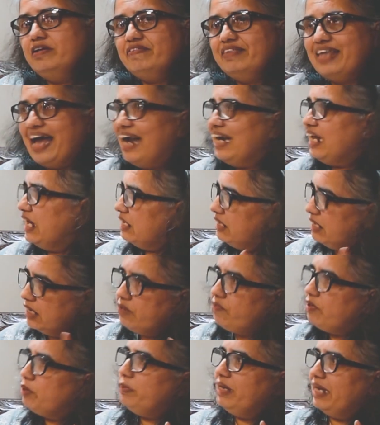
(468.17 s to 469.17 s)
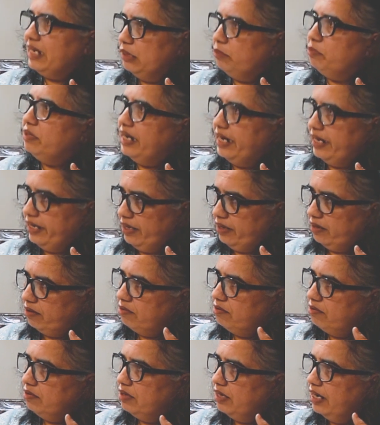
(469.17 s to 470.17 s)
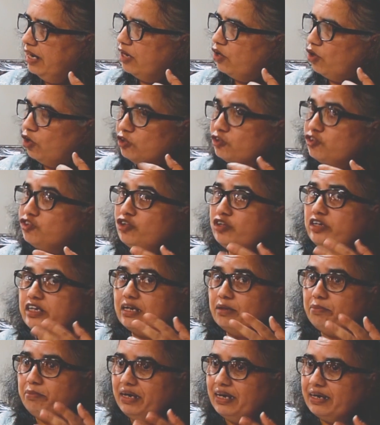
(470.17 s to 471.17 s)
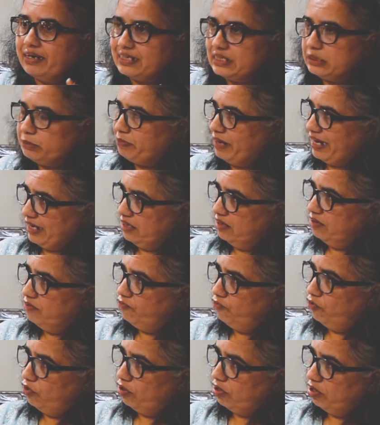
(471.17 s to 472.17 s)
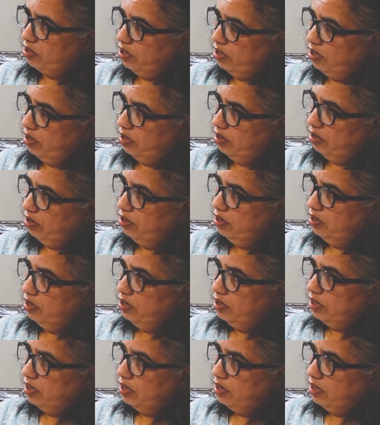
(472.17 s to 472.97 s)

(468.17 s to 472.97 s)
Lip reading: That I think will be eliminated, and also it will build respect for